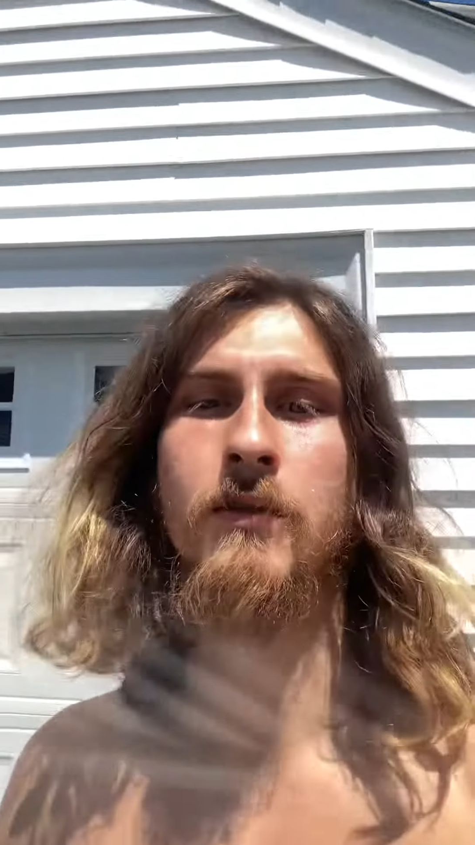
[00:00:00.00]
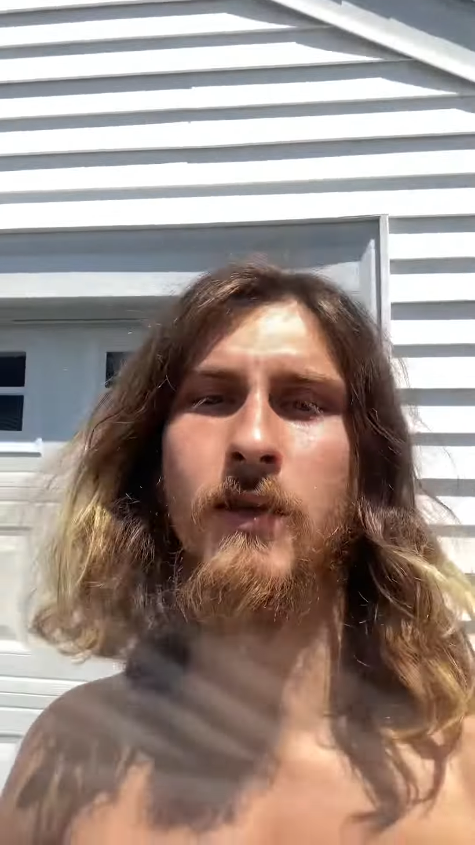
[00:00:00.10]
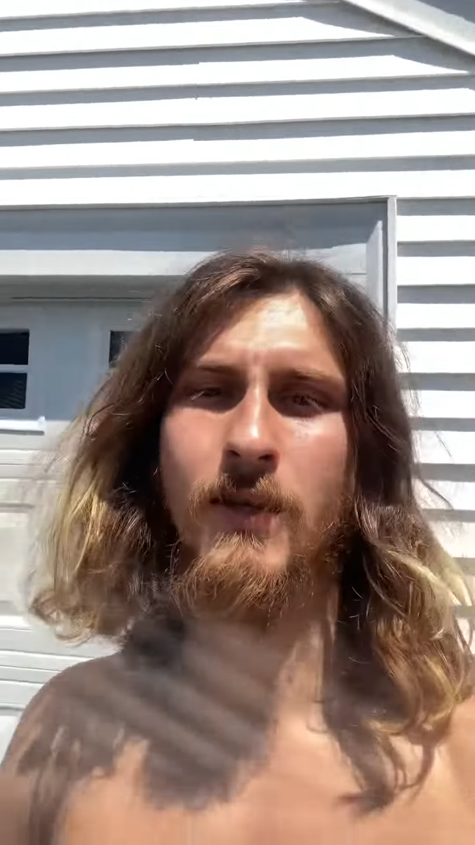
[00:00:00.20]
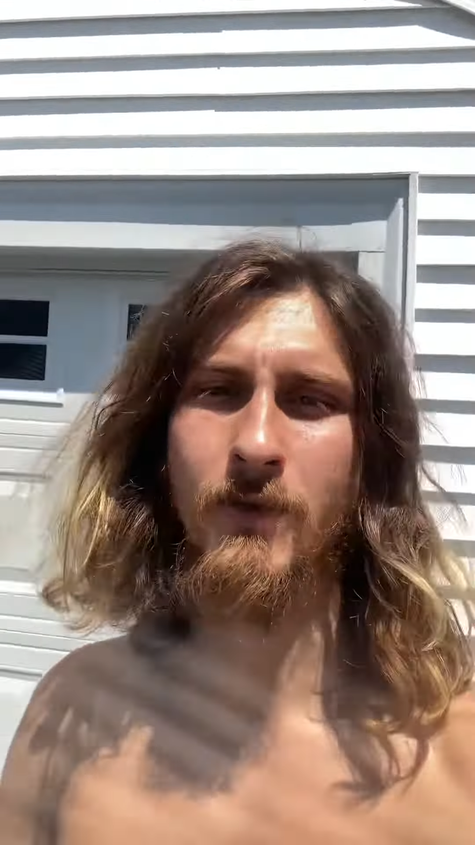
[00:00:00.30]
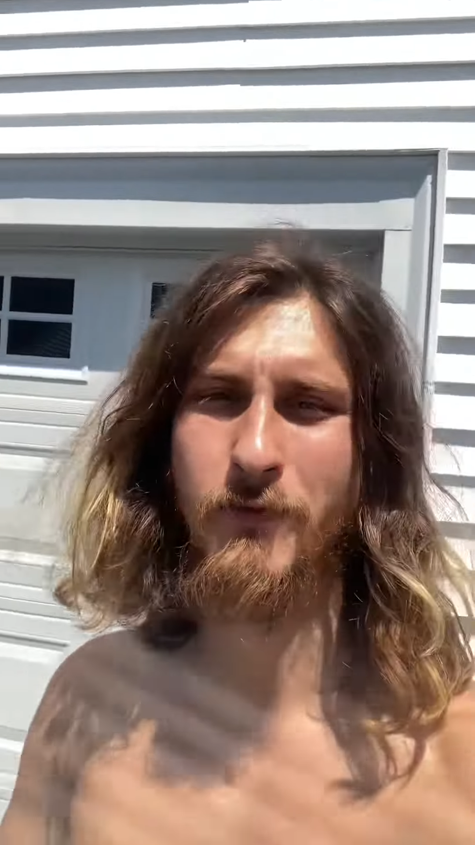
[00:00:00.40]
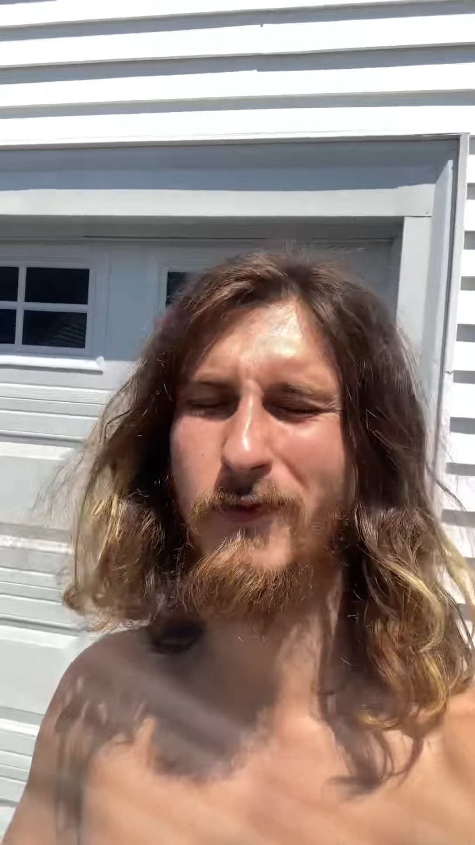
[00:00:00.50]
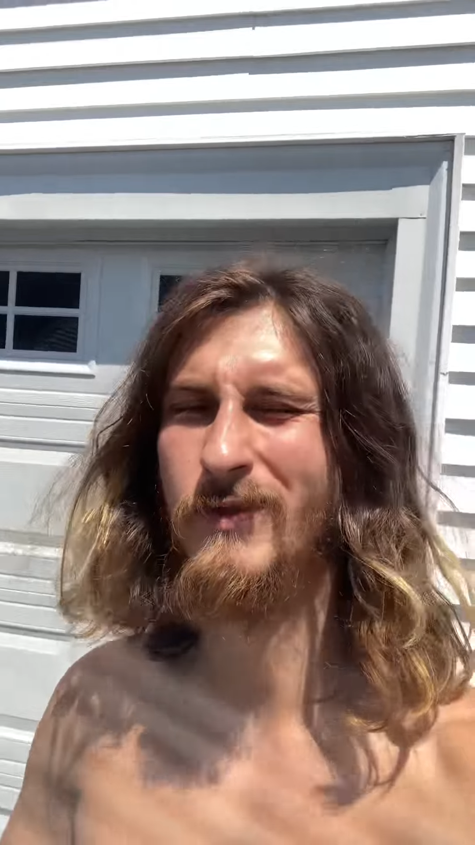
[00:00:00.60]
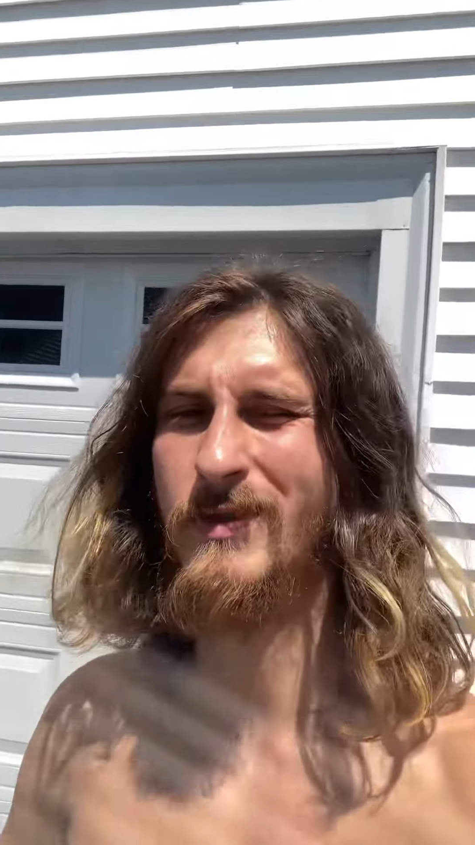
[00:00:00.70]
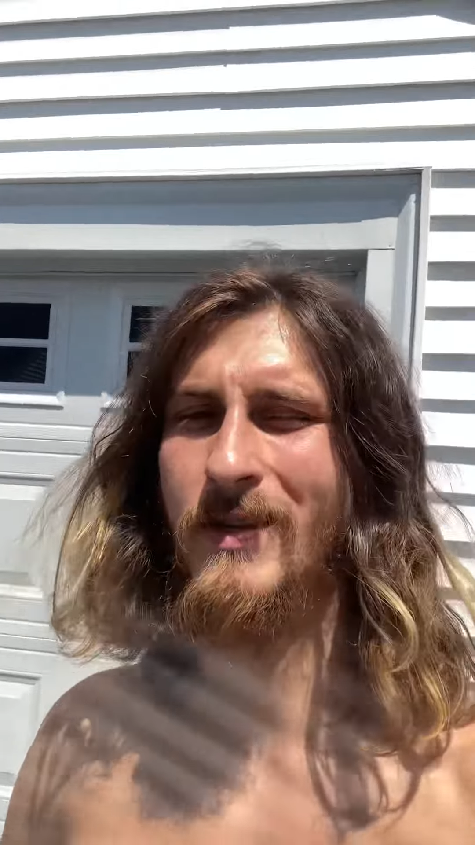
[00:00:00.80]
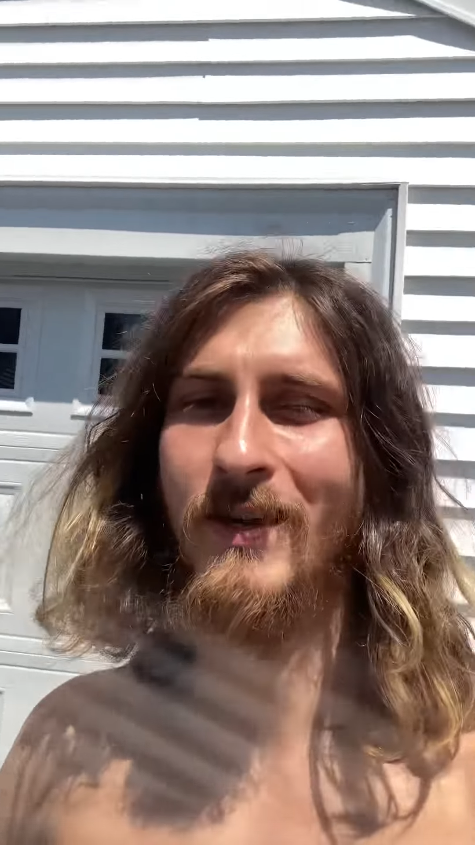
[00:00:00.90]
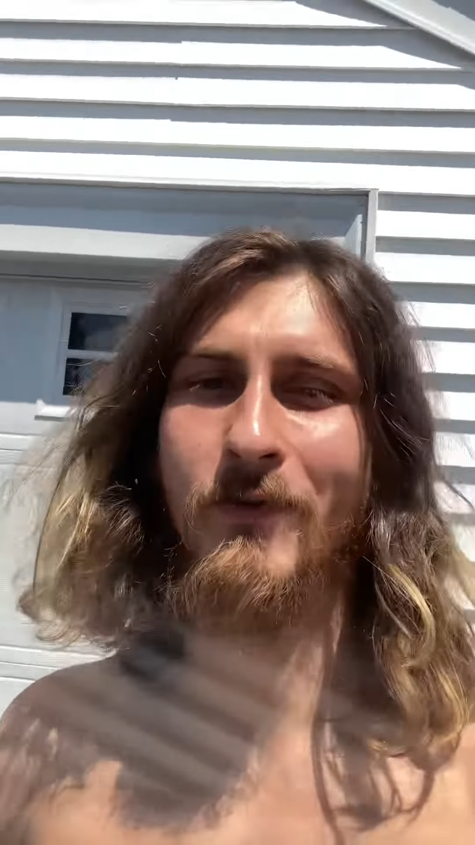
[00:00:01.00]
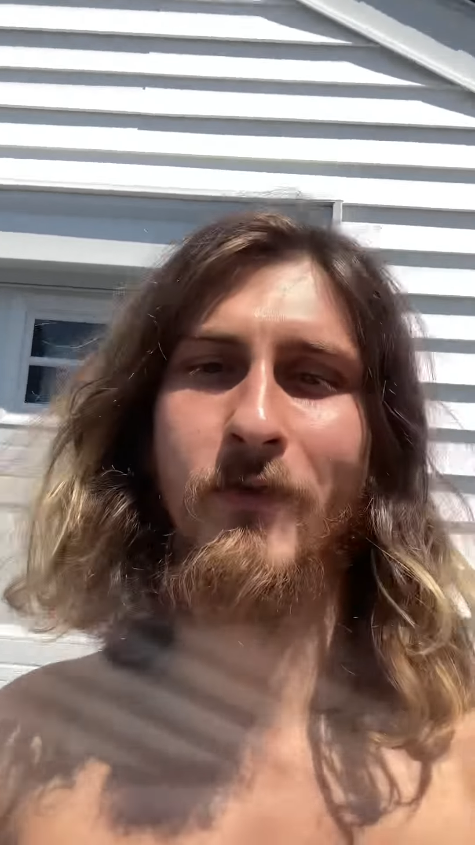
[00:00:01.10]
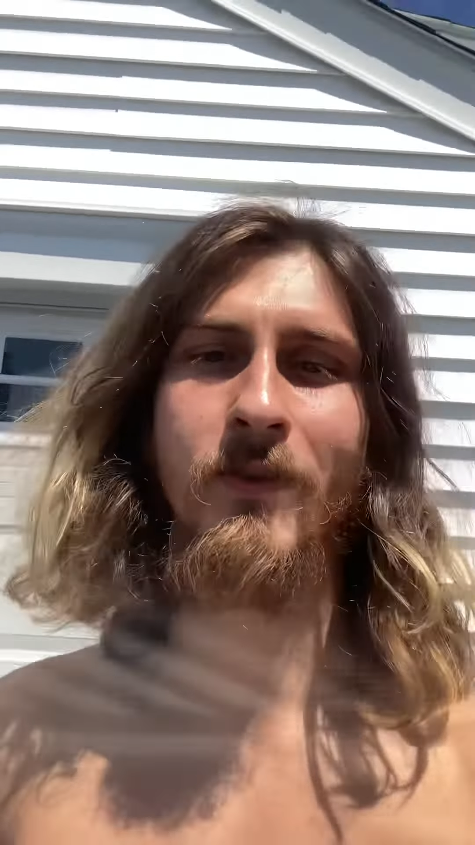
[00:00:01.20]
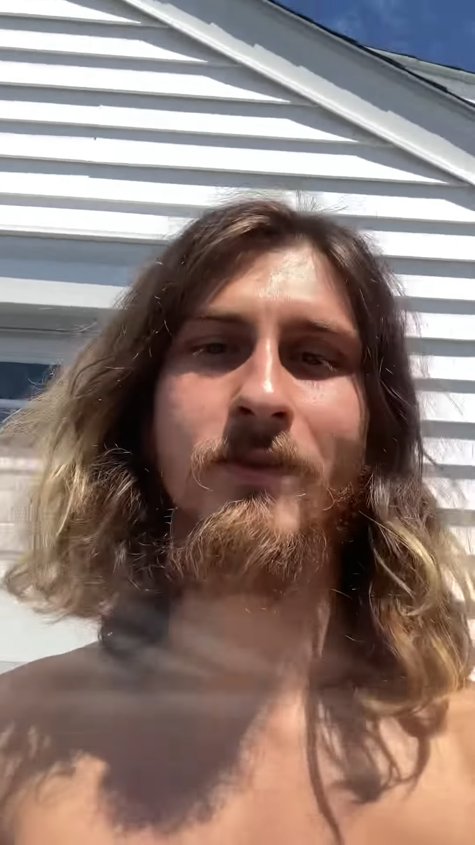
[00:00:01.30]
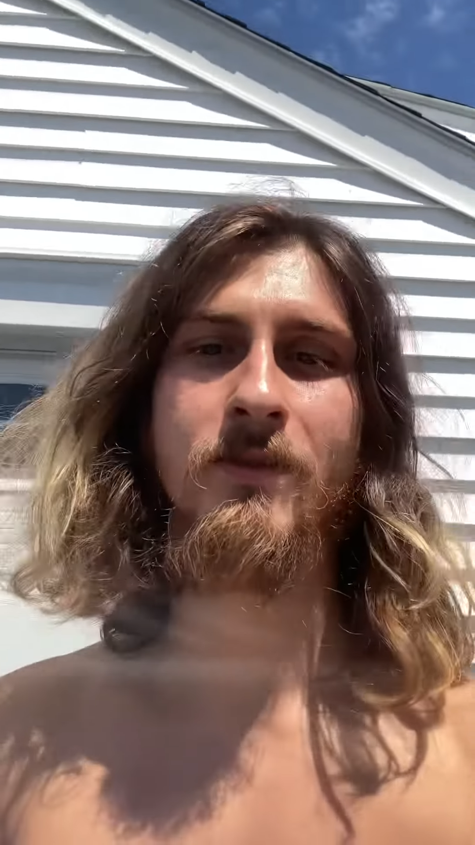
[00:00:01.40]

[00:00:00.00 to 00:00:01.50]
Like, it feels like fun